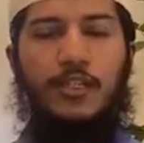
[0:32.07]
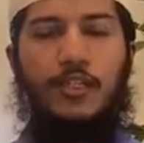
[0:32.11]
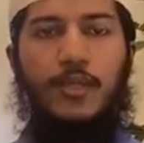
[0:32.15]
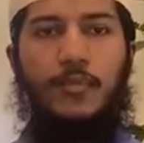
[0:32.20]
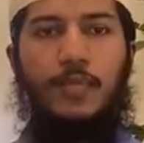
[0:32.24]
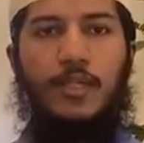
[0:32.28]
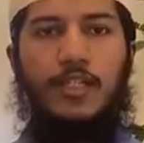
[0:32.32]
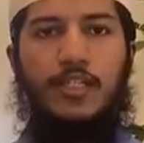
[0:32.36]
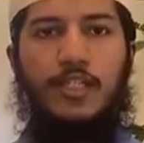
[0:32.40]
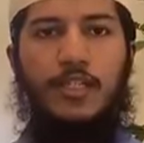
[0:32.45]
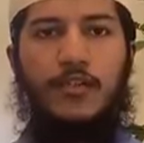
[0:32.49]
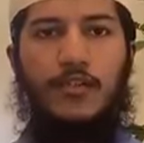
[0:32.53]
the
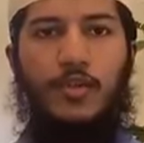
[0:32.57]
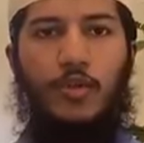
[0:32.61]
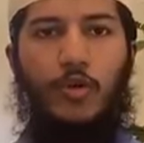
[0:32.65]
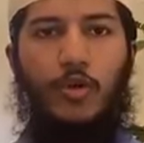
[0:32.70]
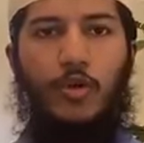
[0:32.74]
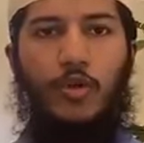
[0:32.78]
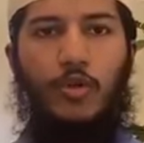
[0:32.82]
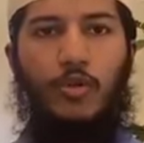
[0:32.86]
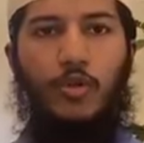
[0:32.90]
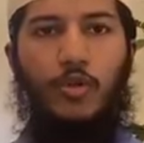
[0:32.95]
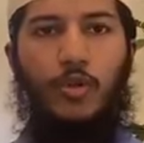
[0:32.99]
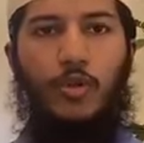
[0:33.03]
Peace TV
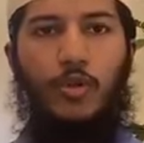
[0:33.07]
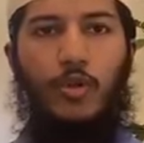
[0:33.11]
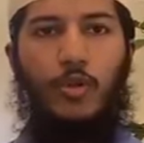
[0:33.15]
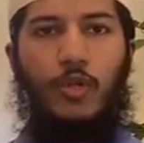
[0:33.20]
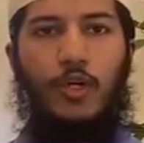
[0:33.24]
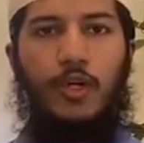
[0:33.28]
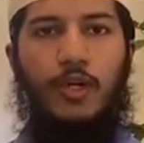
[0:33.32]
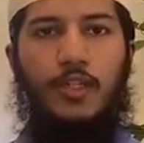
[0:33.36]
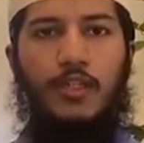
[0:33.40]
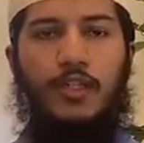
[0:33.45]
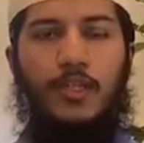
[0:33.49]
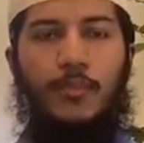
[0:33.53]

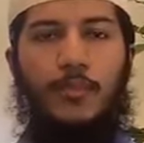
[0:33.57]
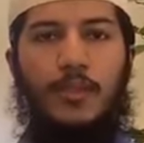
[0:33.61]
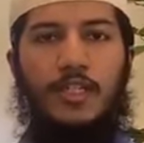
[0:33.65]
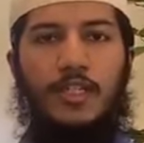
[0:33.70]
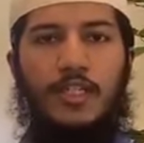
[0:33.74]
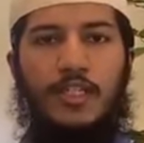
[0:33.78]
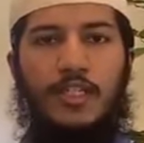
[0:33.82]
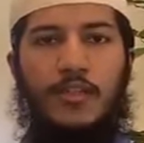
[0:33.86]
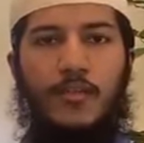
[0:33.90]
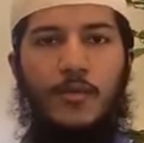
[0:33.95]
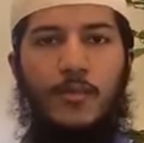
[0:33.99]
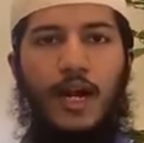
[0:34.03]
Urdu, the
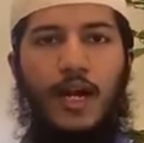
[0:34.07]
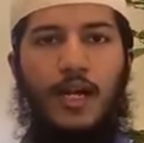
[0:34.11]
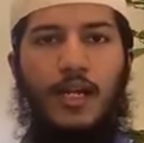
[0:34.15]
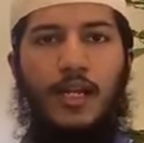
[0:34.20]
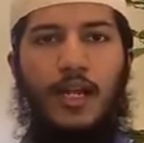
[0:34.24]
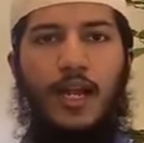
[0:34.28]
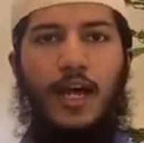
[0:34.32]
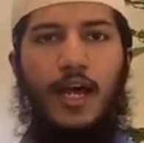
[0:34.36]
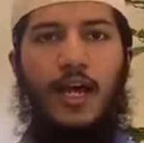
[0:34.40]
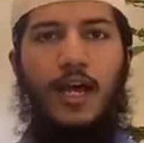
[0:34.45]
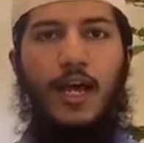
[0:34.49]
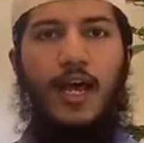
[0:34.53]
Peace TV
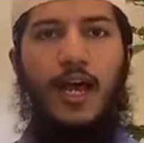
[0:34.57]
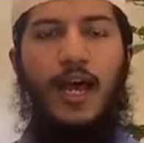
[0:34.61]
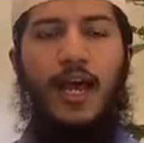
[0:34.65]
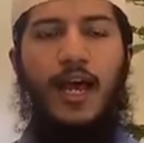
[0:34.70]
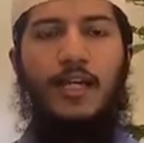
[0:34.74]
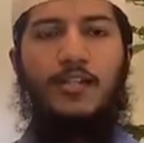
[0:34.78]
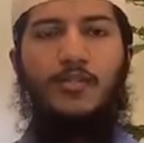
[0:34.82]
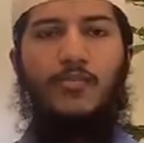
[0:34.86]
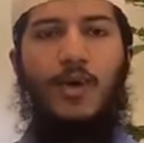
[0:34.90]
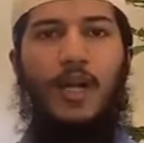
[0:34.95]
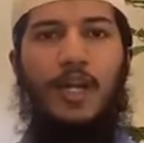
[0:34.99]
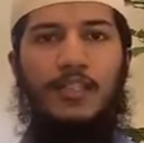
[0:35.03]
Bangla,
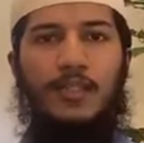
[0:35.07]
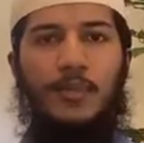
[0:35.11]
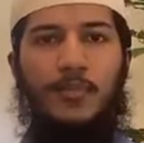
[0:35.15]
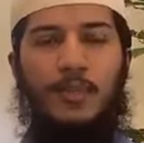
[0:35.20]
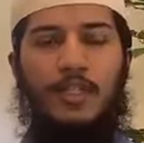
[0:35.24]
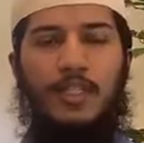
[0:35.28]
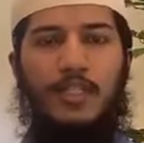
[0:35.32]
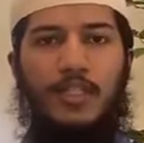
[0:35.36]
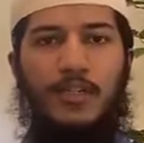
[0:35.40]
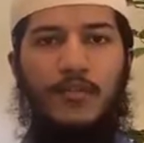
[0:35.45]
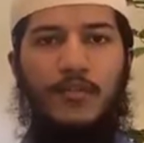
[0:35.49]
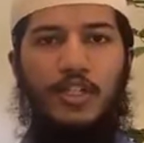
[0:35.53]
as well as the
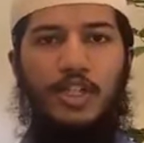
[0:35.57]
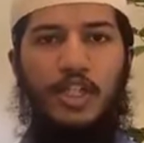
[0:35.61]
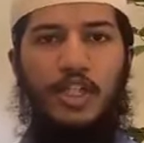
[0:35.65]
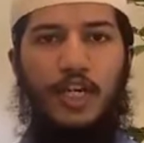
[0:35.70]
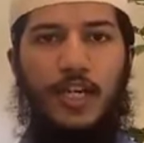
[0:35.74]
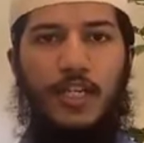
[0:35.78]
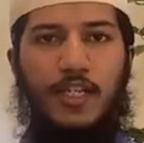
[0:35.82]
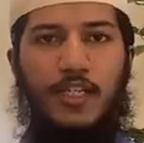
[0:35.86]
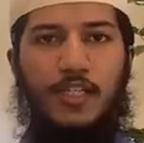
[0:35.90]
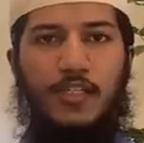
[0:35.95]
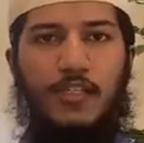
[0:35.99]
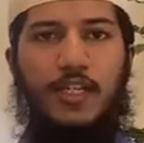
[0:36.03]
Peace TV
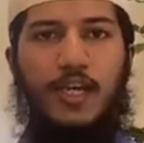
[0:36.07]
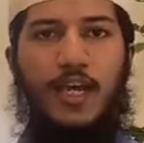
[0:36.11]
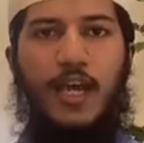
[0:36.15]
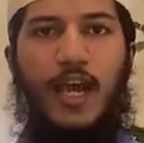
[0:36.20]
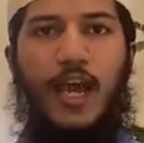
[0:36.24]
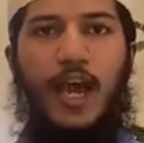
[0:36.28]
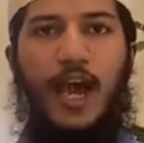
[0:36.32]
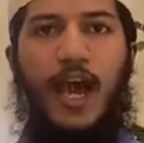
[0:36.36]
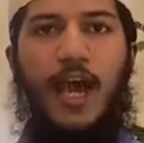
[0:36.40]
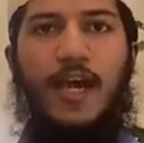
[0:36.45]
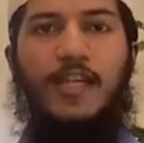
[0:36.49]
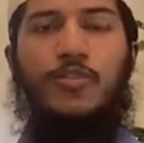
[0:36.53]
Chinese,
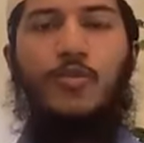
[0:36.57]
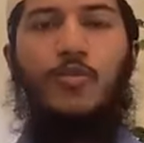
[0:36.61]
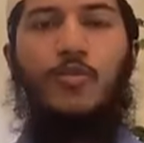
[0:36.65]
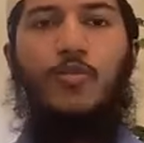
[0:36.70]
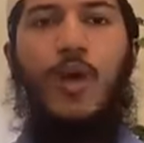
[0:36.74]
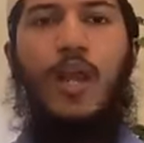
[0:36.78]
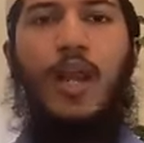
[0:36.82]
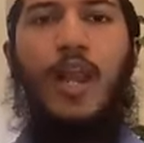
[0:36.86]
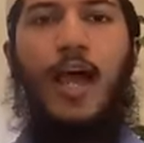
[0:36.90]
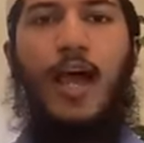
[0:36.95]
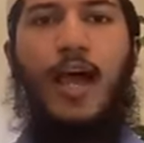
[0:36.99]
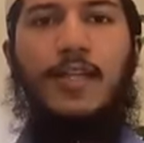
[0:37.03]
as
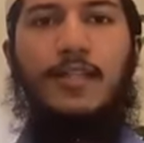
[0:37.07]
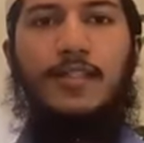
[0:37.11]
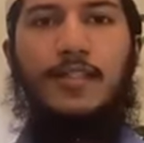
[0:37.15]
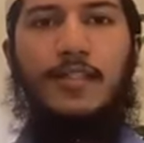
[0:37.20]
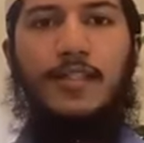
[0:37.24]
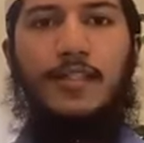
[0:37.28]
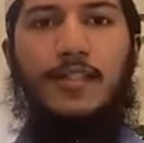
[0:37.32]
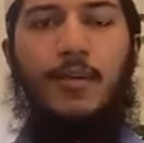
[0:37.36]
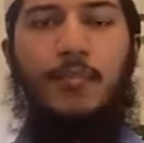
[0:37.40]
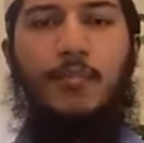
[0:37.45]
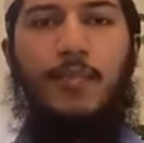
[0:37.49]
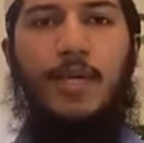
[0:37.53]
well
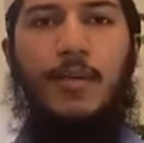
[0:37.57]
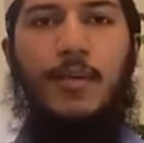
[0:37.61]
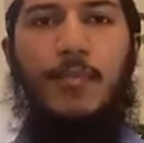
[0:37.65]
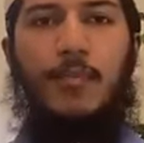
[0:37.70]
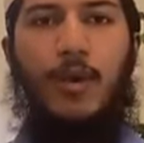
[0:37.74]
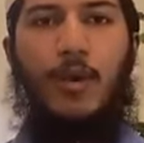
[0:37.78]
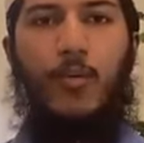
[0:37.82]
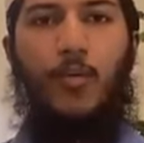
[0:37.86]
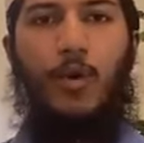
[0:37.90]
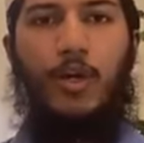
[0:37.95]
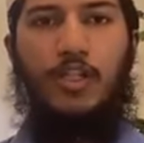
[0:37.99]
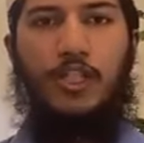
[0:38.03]
as the
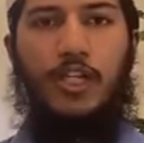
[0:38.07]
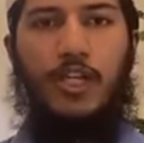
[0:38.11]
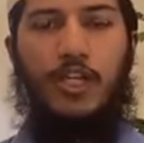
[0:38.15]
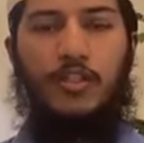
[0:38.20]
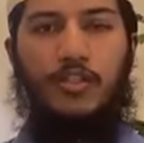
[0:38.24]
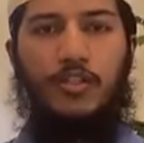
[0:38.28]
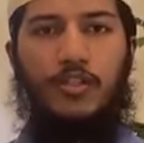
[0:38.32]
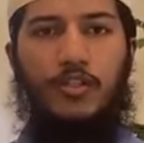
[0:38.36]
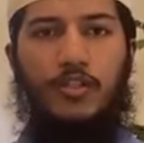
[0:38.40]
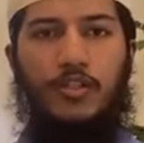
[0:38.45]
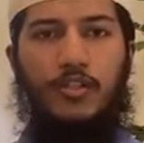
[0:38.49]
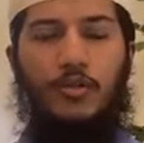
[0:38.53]
people watching
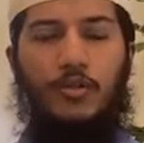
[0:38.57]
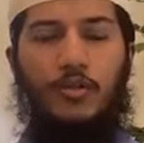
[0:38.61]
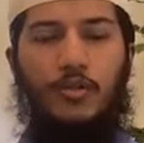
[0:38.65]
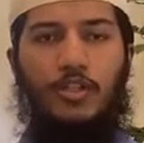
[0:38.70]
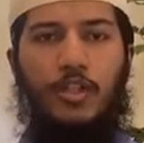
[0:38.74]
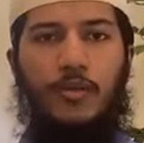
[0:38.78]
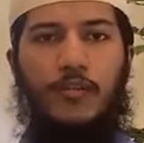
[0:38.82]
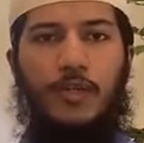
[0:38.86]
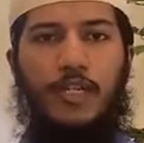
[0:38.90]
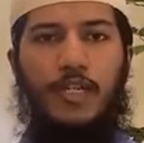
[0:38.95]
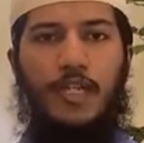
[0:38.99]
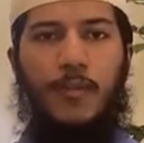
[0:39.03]
us on the
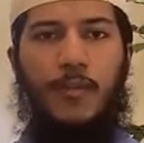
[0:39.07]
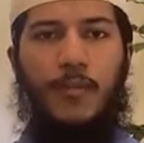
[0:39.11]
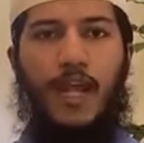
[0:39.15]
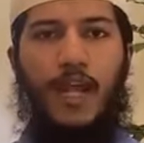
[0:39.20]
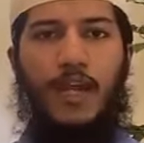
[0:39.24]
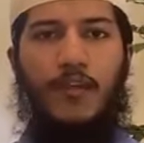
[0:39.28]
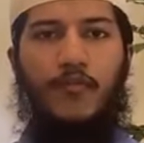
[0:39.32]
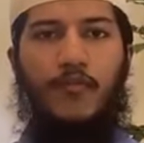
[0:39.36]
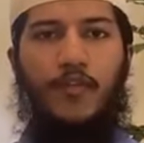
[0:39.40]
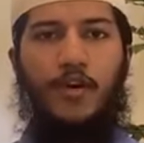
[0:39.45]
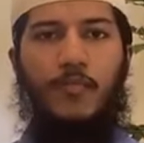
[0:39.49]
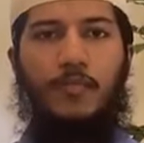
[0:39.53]
social media
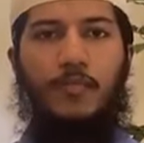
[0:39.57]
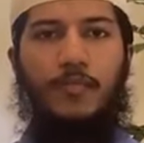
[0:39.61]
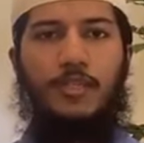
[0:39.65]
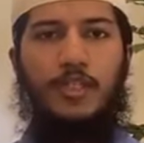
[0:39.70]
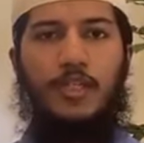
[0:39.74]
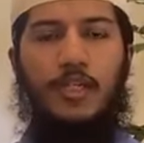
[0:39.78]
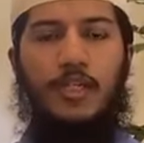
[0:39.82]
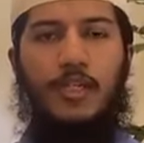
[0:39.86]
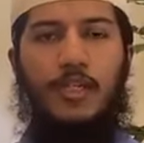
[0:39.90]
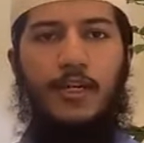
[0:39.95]
platforms,